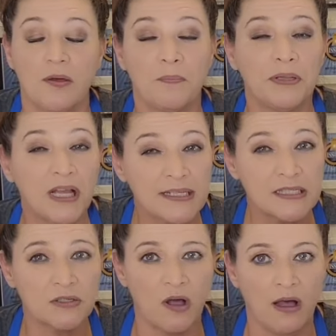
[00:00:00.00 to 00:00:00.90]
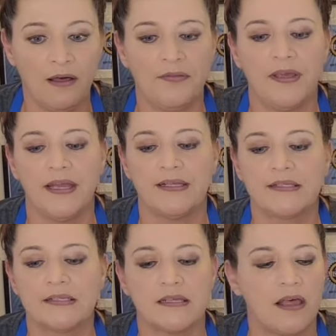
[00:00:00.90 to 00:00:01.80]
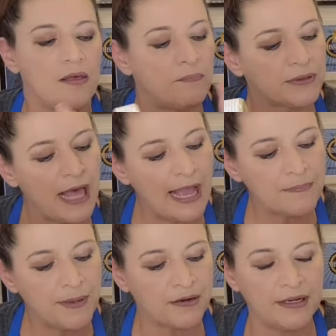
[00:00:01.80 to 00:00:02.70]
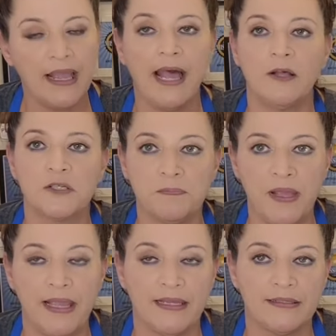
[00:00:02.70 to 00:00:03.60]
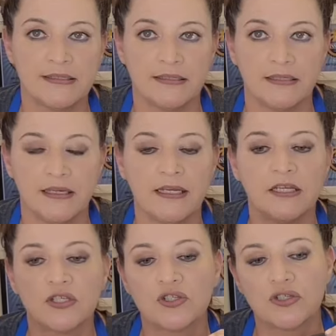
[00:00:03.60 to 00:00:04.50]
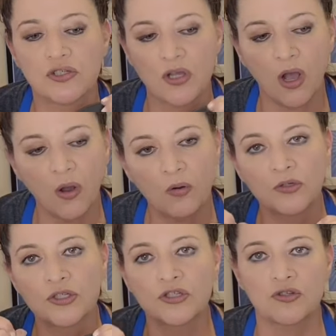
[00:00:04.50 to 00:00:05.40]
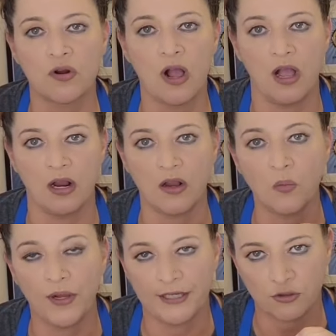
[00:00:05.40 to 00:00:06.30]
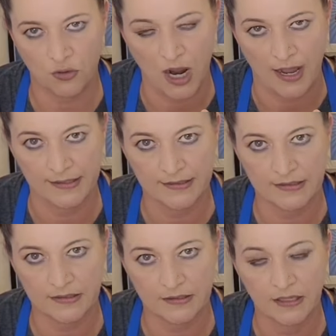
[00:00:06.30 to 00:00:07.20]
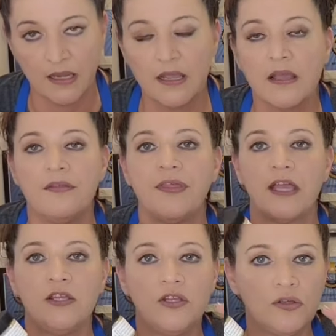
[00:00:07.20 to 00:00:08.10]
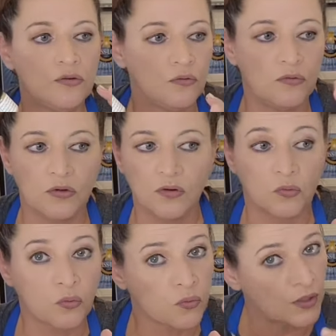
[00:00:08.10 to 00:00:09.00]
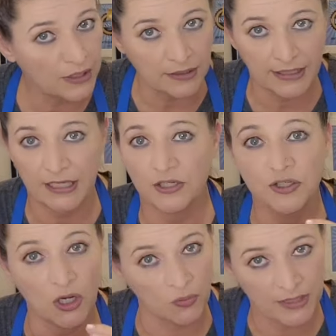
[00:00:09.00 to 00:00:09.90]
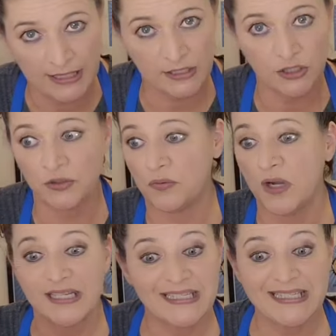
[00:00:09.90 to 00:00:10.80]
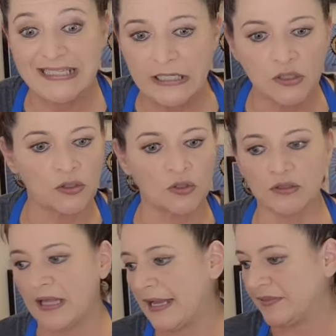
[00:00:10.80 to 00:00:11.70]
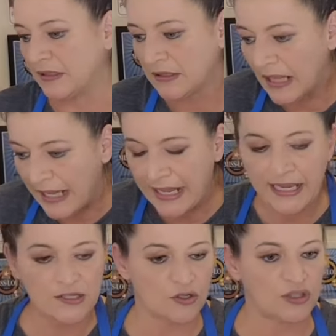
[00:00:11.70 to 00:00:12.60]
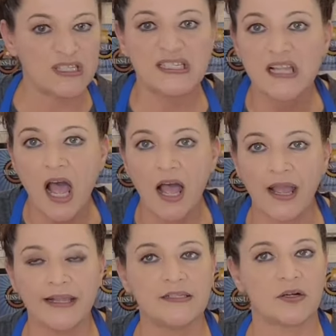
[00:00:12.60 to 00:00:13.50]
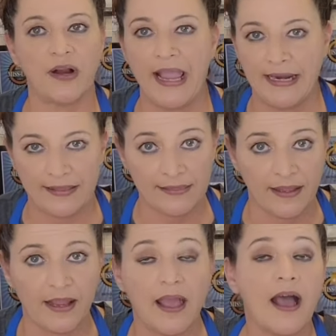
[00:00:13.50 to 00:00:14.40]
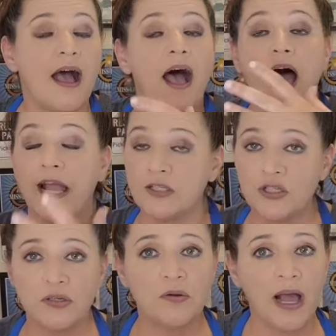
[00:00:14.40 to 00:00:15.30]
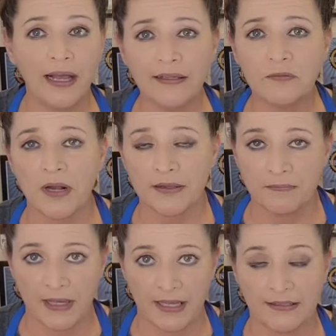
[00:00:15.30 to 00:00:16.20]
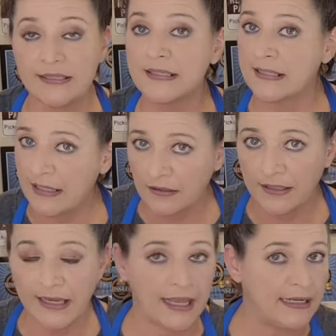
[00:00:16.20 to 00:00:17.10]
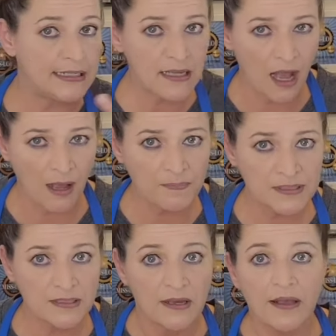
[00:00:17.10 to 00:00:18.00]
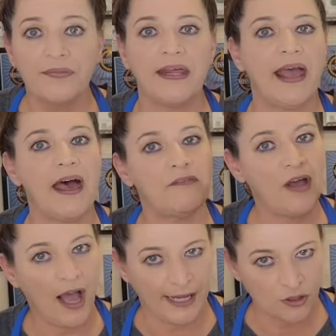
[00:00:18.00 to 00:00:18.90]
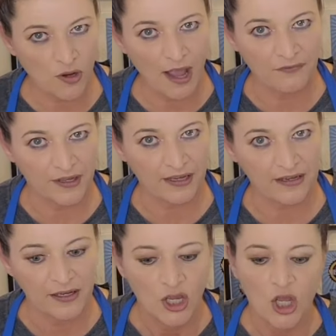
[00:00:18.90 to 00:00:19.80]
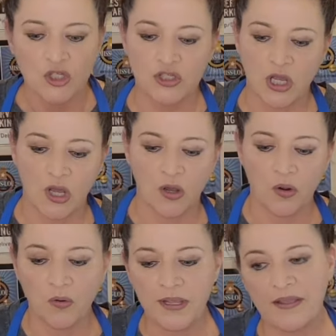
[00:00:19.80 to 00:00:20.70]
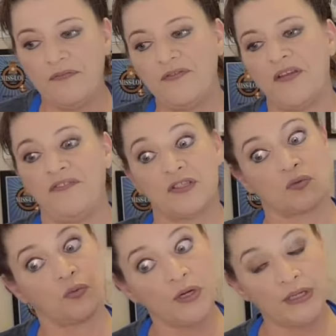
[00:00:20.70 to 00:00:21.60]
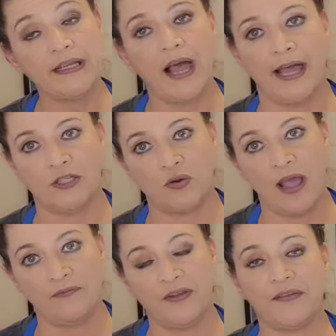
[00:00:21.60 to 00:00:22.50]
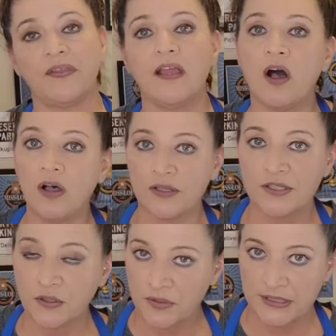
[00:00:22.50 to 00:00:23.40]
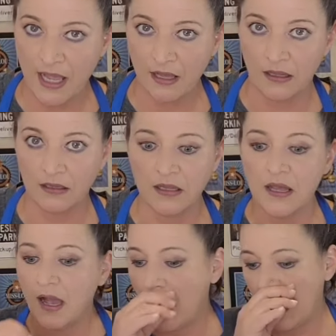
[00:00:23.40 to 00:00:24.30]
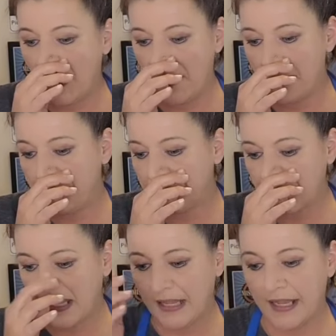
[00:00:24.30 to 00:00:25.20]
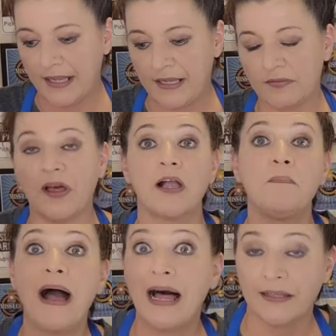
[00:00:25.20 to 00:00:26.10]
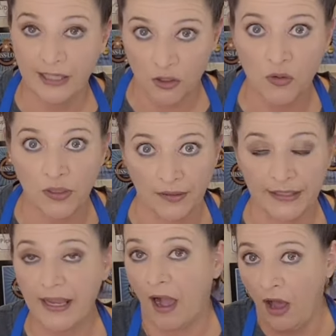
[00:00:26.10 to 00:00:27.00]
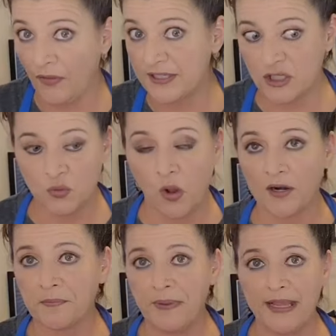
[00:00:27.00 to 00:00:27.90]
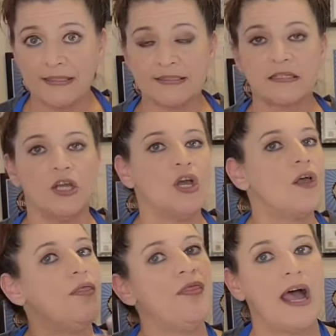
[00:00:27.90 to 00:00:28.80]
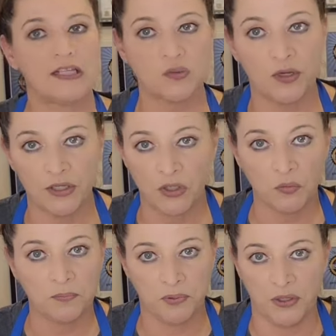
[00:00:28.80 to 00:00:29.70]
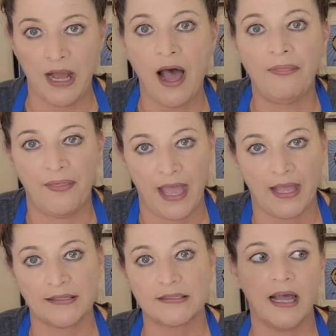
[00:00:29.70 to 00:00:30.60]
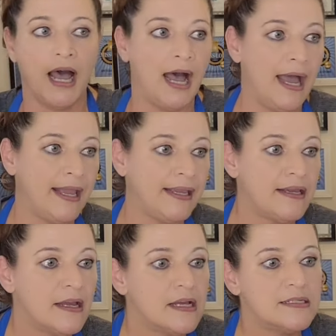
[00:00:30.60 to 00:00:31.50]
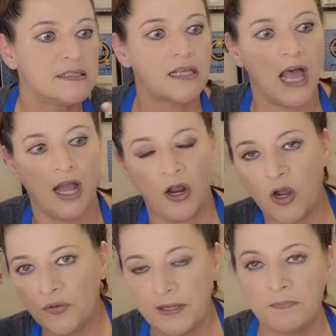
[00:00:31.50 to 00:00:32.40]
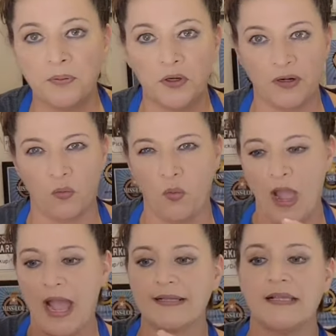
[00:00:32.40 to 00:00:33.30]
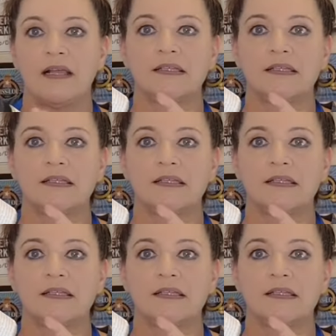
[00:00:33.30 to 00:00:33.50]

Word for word: the plus to all this, Blackberry house paint is so strong when it dries that you really don't need to seal like the legs or the sides or anything. I do highly recommend sealing any tops that have high traffic. So if, if it's really high traffic, they also sell um, a like a polyacrylic. All this is water-based, that's what you would put on that. I I only put wax